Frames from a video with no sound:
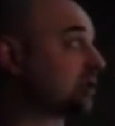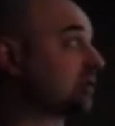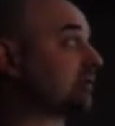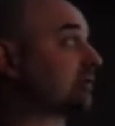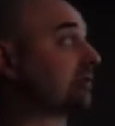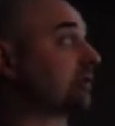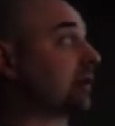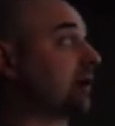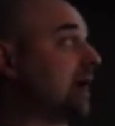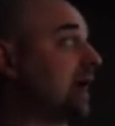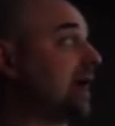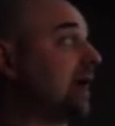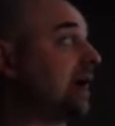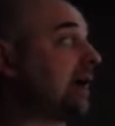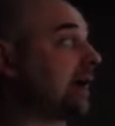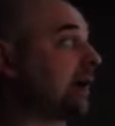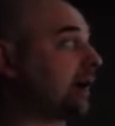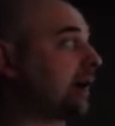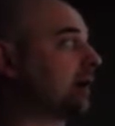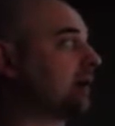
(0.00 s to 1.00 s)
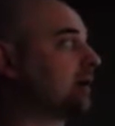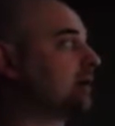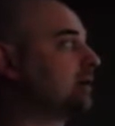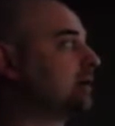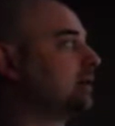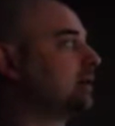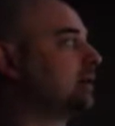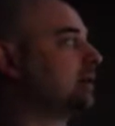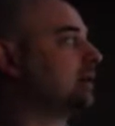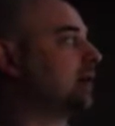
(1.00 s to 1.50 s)
for air,
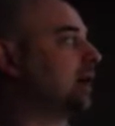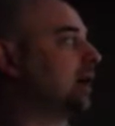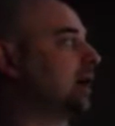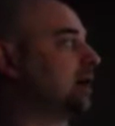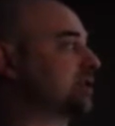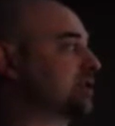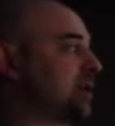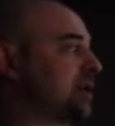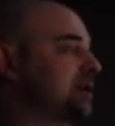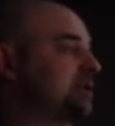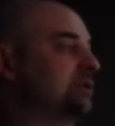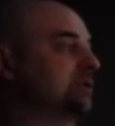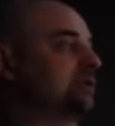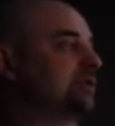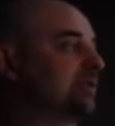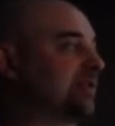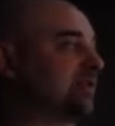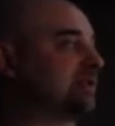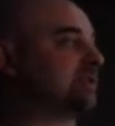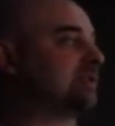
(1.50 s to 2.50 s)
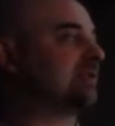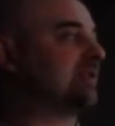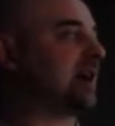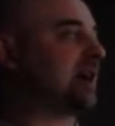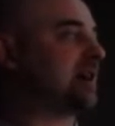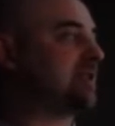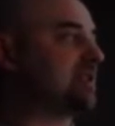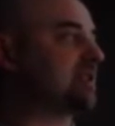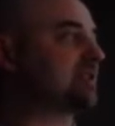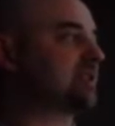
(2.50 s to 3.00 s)
you
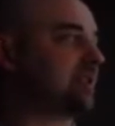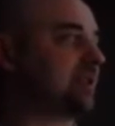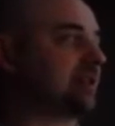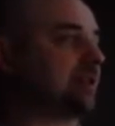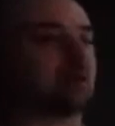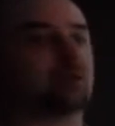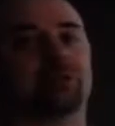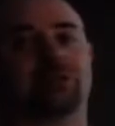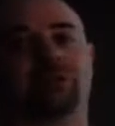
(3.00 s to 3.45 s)
divide the signal